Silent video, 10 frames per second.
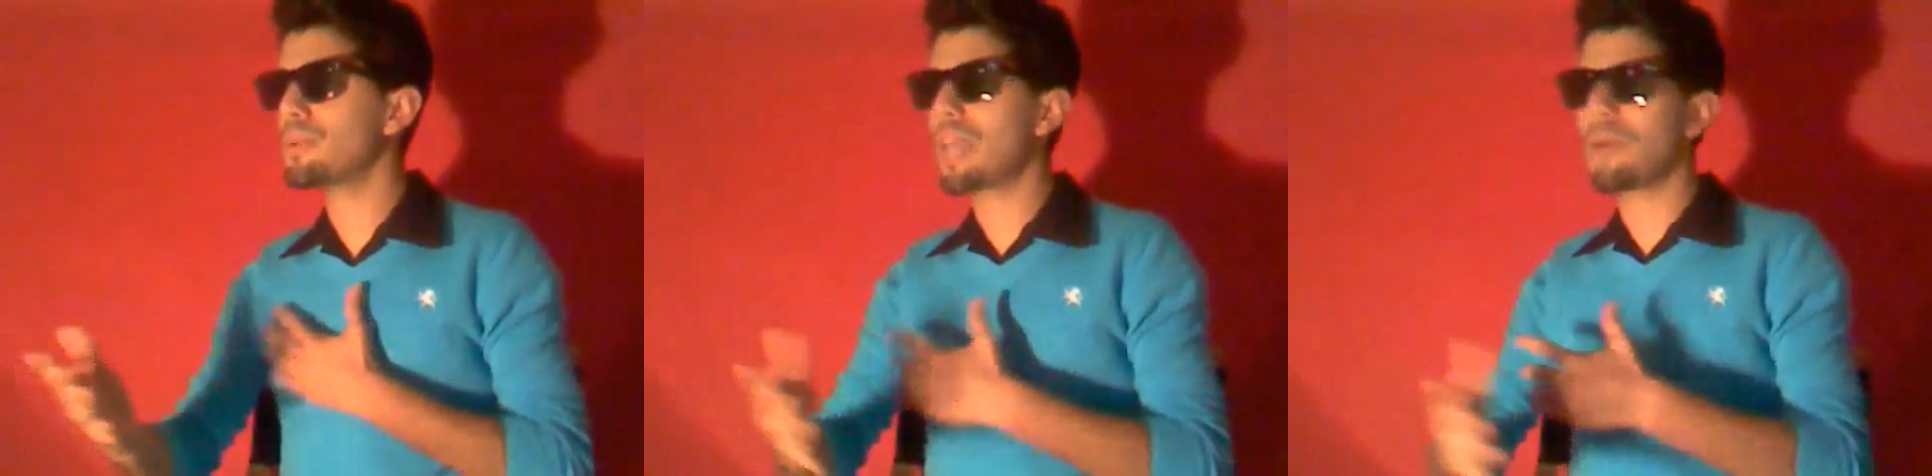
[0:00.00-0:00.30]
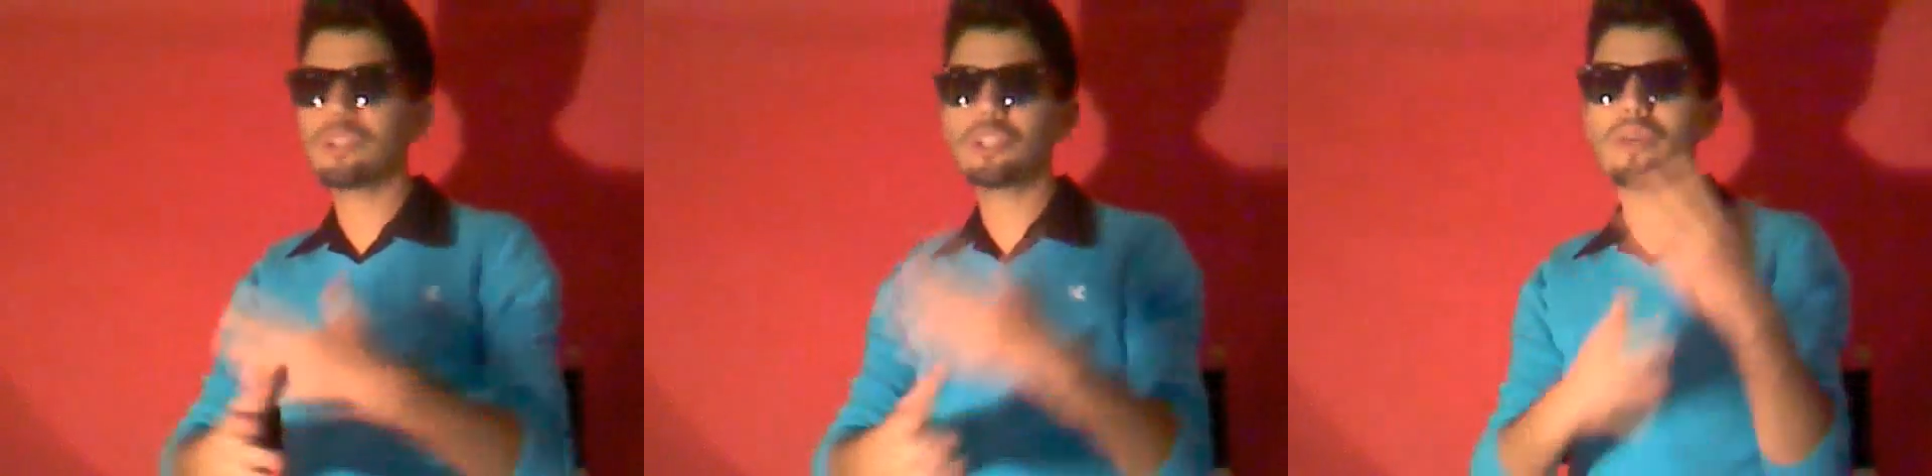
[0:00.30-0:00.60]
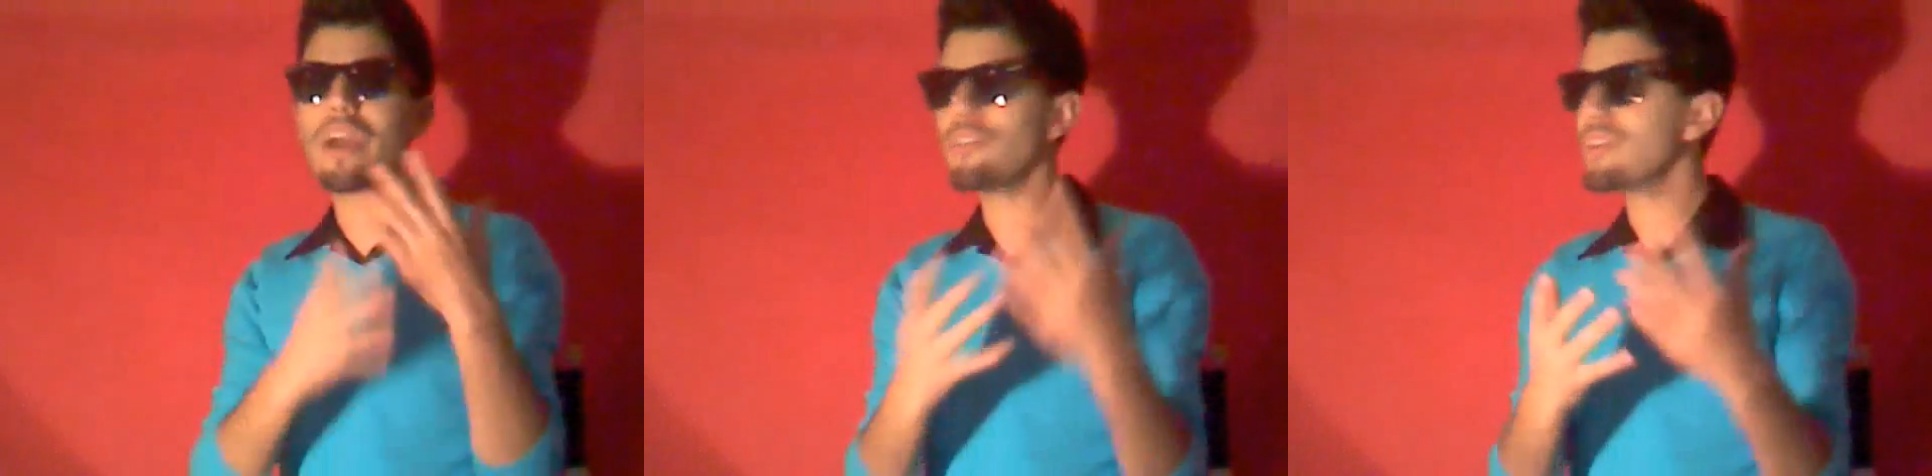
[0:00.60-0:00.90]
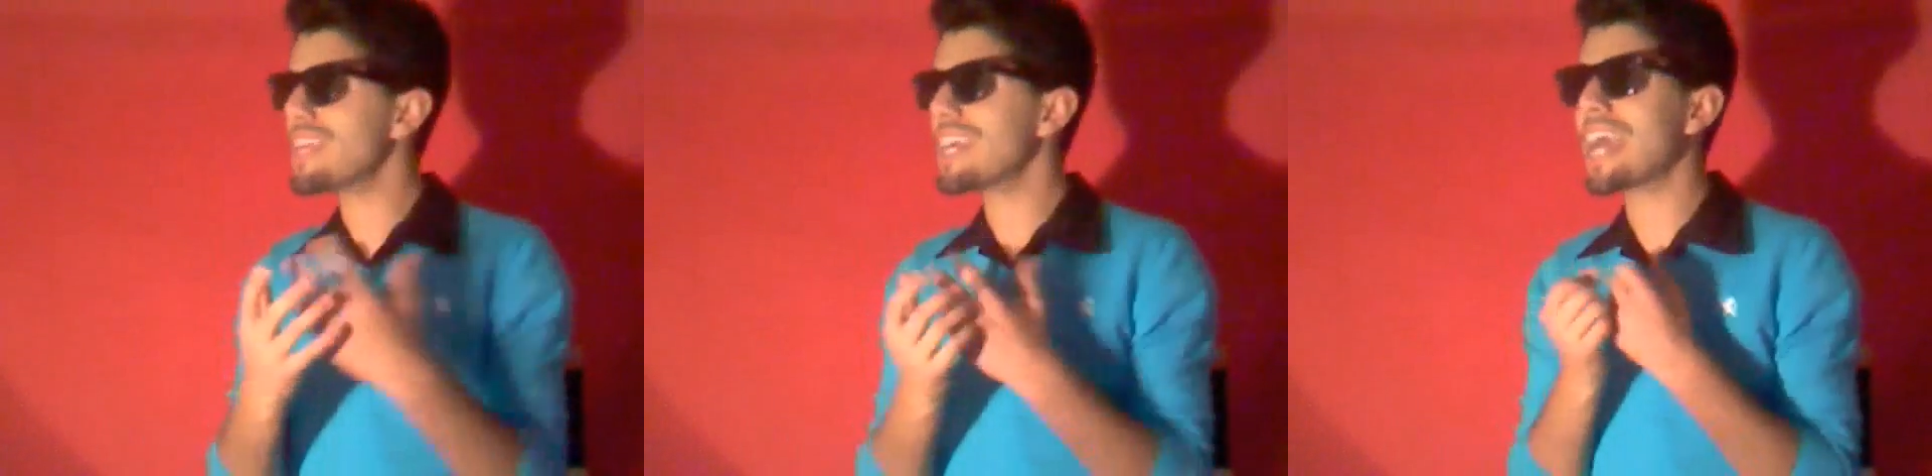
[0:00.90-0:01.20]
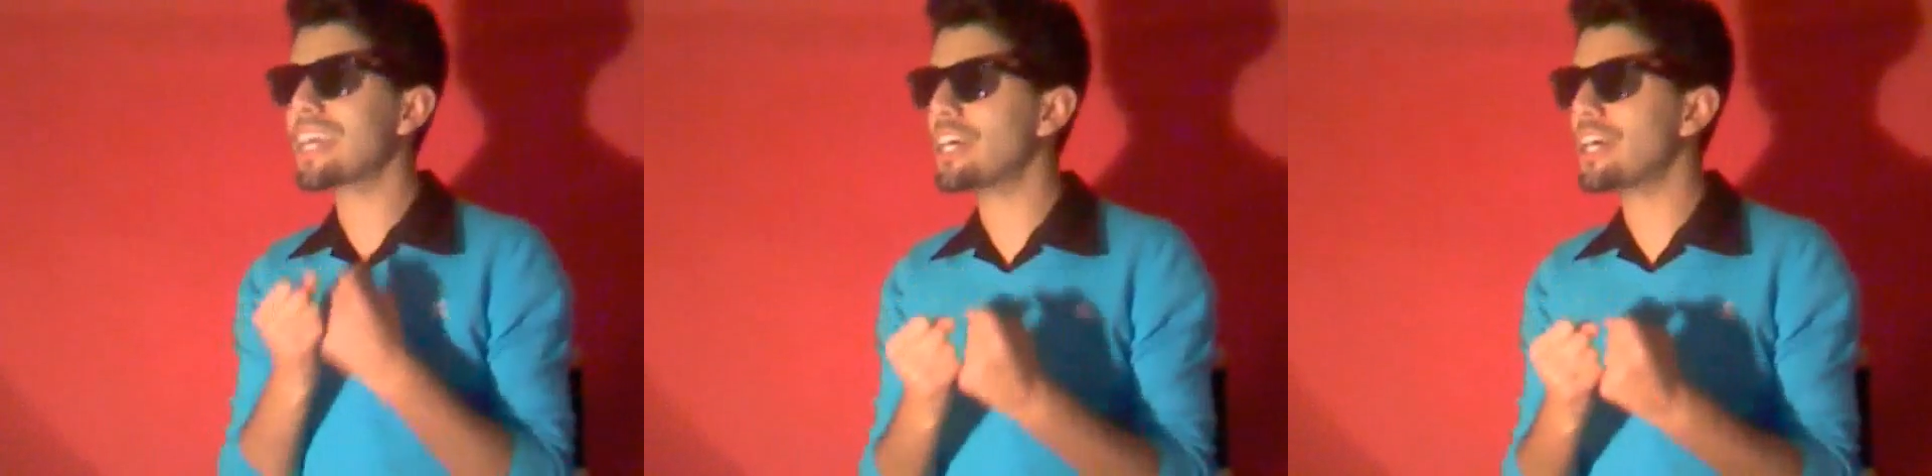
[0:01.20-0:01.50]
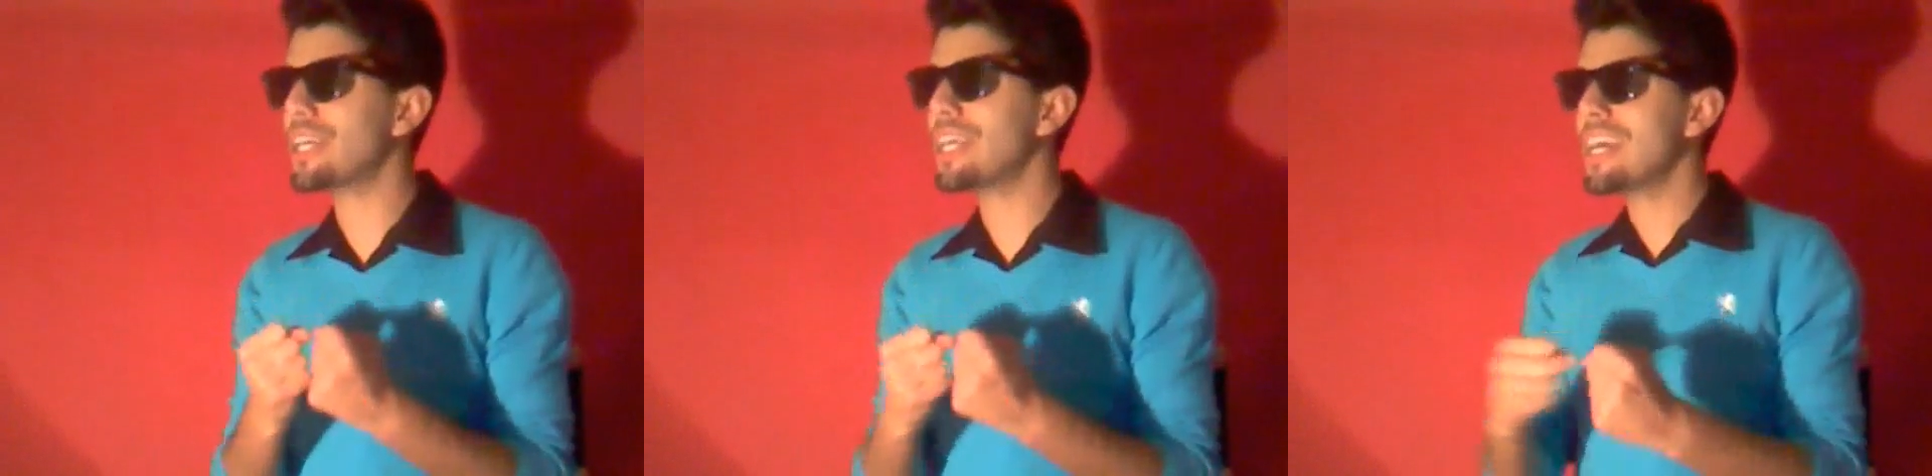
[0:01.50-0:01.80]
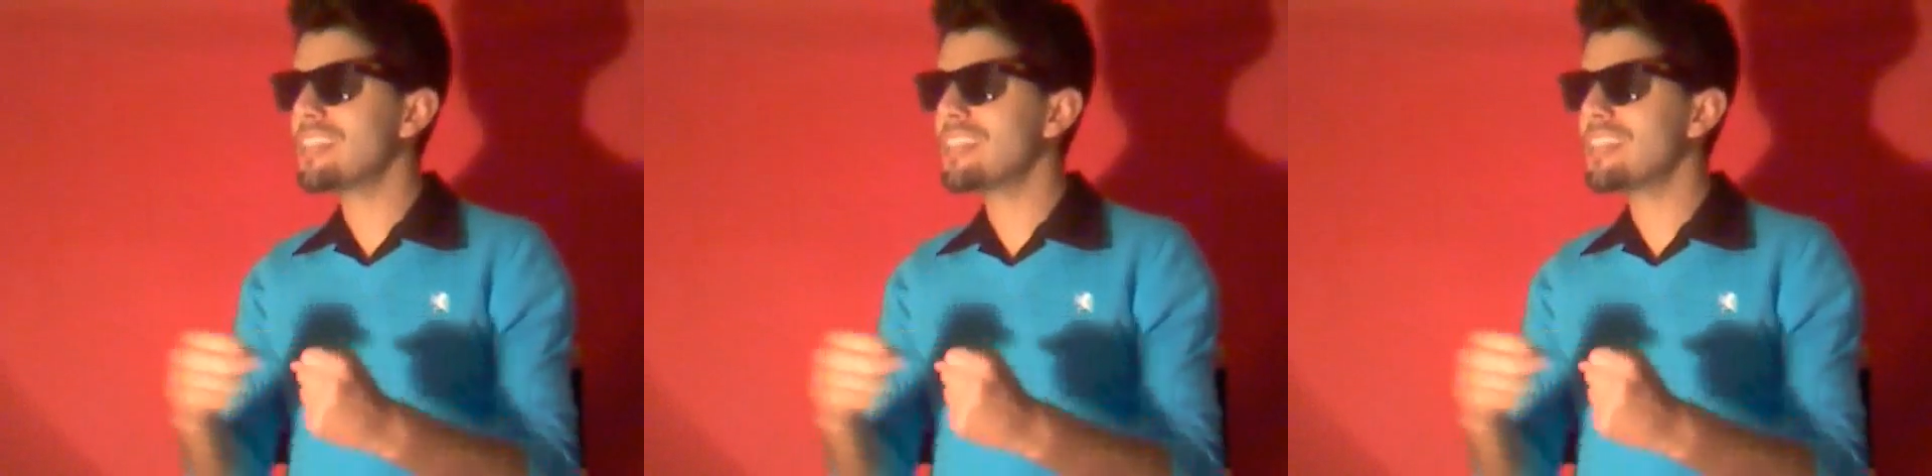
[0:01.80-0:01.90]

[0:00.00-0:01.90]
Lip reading: and I would do everything I could